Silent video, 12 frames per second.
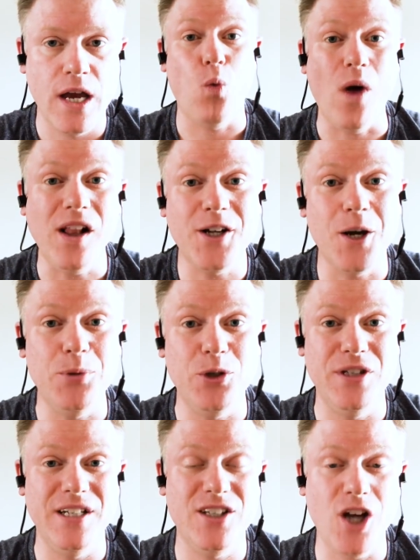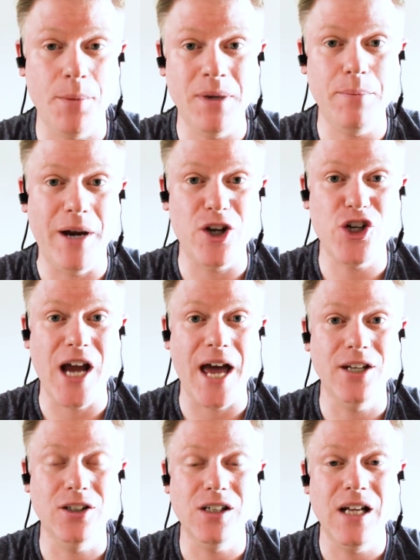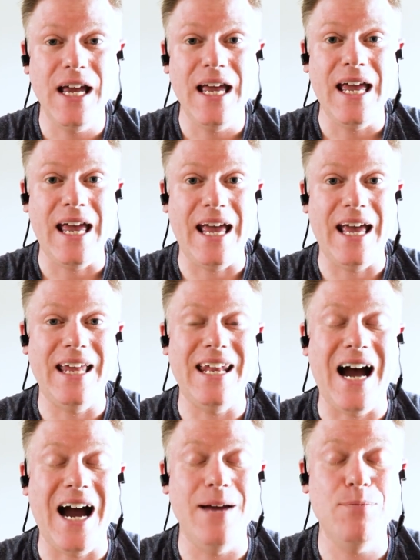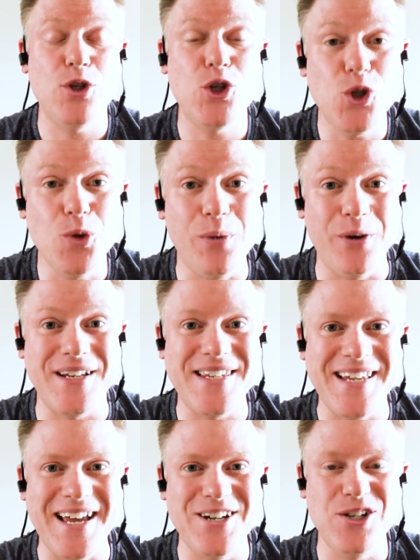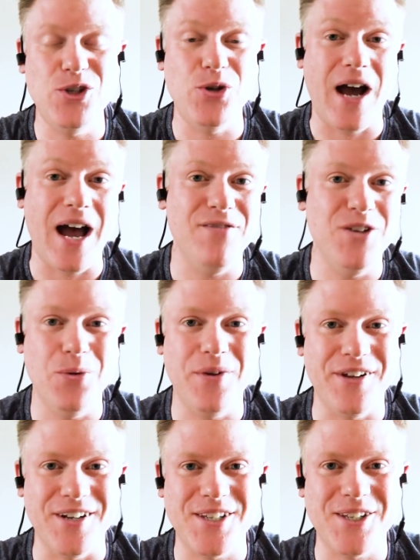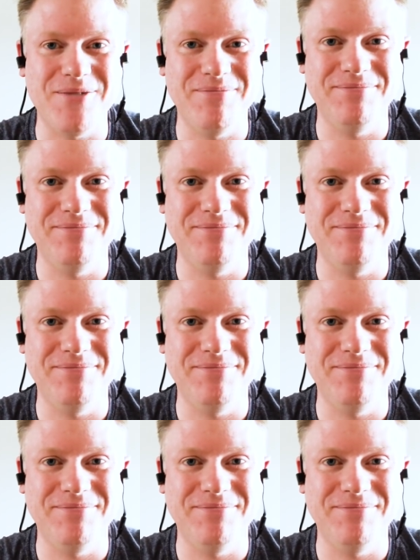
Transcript: Welcome to the Atomic Bear channel, and I'm super excited to have you with us.